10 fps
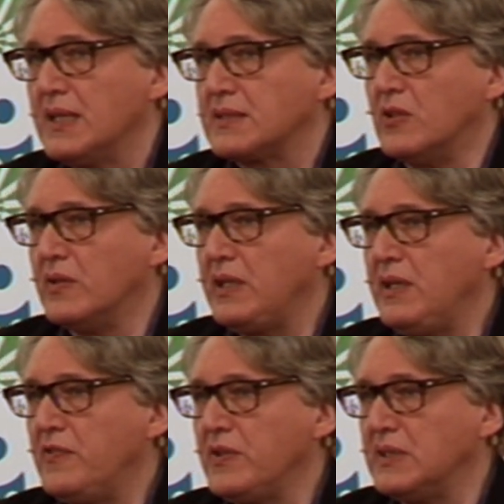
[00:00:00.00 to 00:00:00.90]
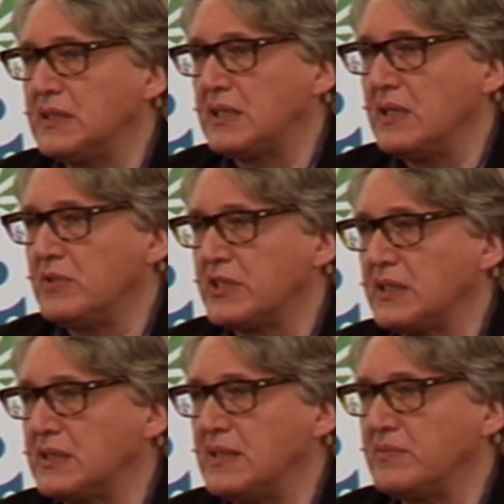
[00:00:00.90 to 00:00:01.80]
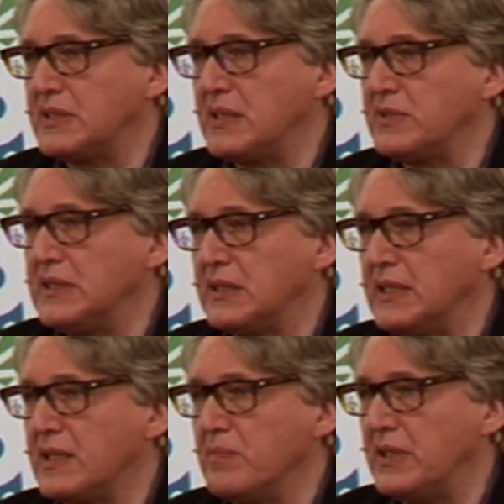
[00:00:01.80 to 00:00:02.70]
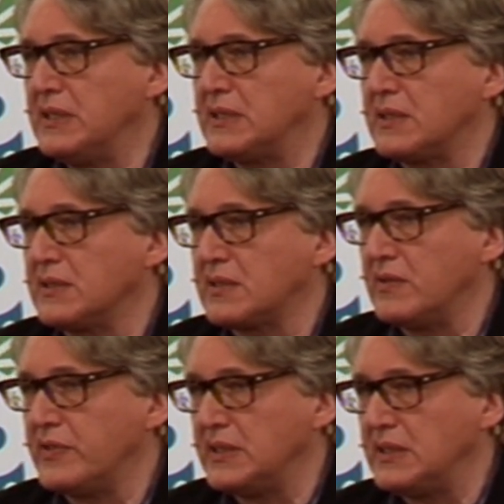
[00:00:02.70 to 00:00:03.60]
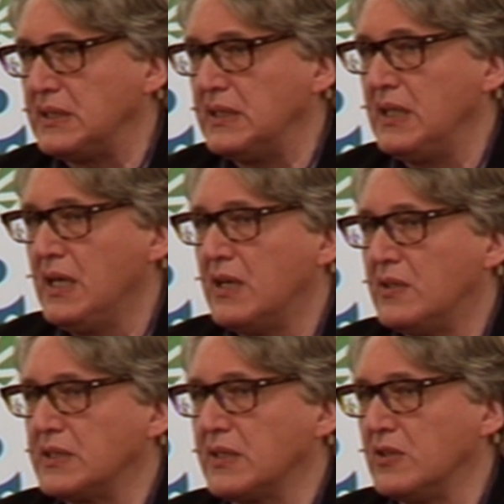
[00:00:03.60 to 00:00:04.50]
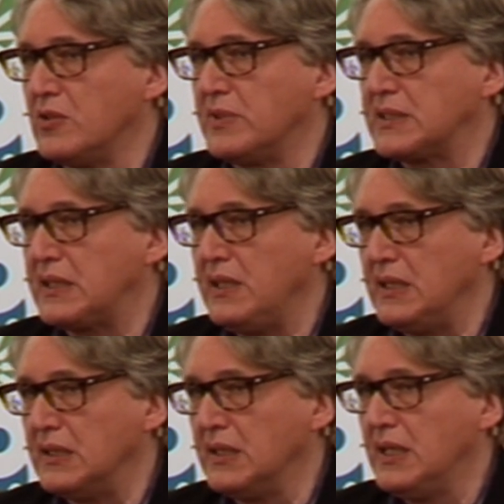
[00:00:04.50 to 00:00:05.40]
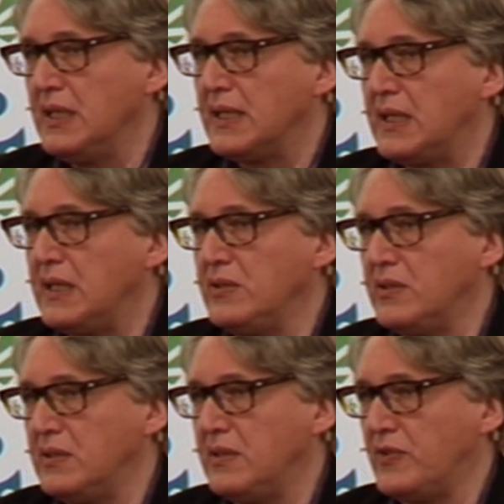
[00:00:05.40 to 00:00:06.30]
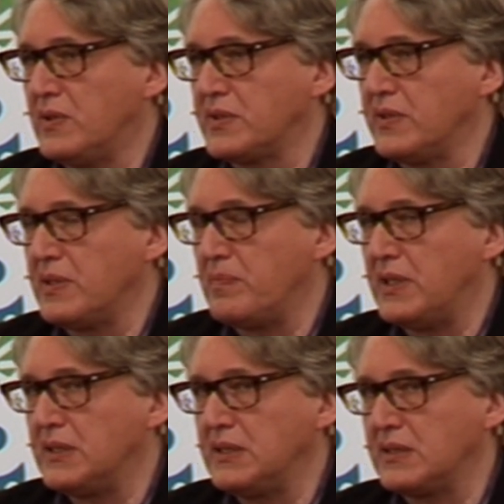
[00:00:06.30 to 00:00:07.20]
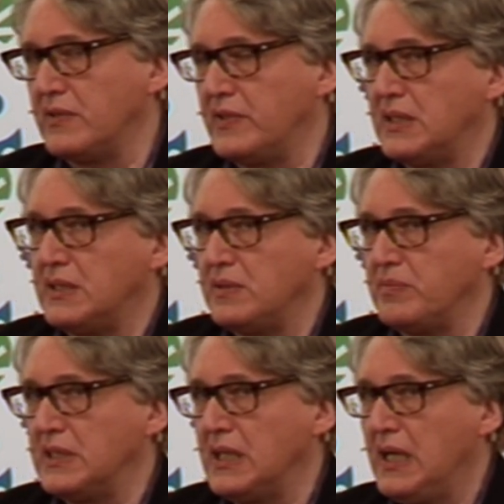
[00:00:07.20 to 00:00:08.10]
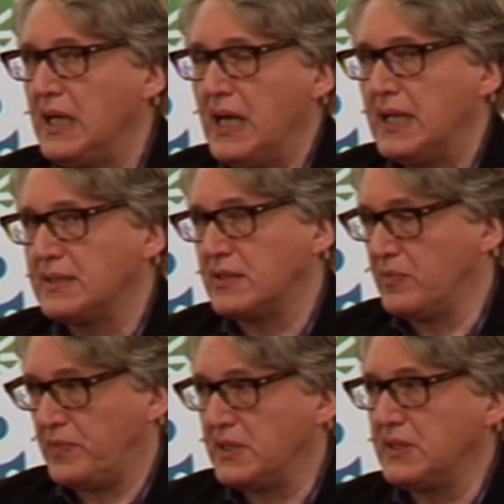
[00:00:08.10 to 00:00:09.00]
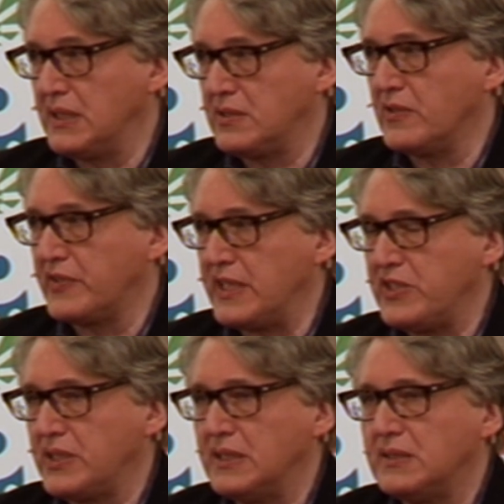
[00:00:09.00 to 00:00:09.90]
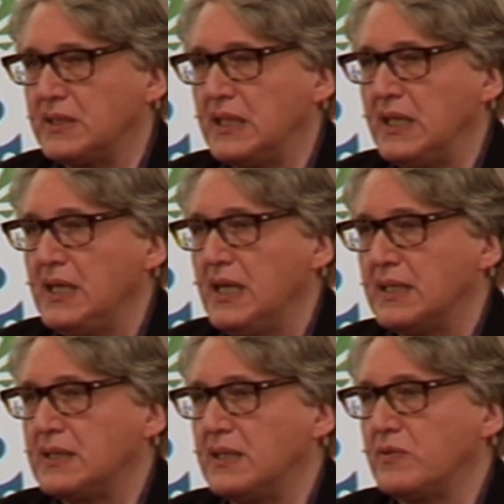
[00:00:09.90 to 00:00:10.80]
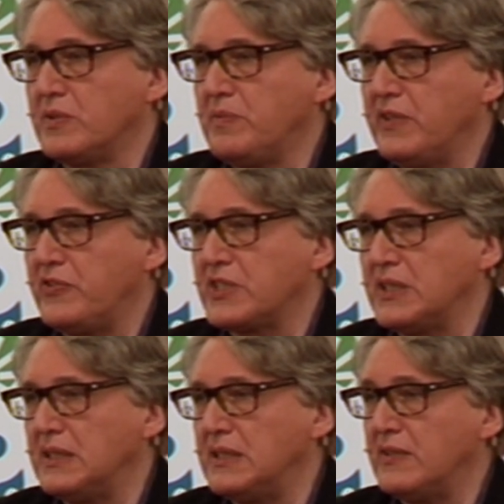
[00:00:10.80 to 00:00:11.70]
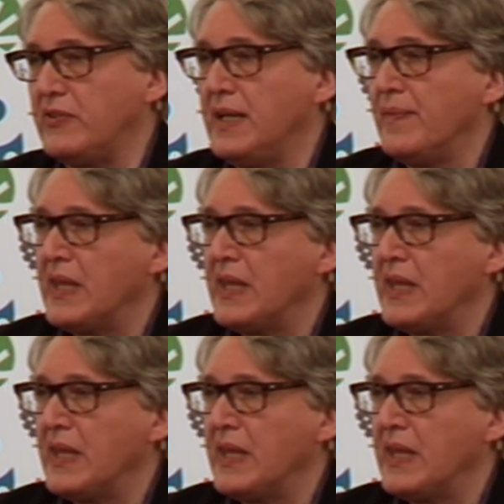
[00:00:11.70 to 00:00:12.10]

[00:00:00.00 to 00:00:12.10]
So if you establish something like a political sovereignty on the global scale, then you have also the politics of enlightenment, so politics of rationality, that would be efficient enough.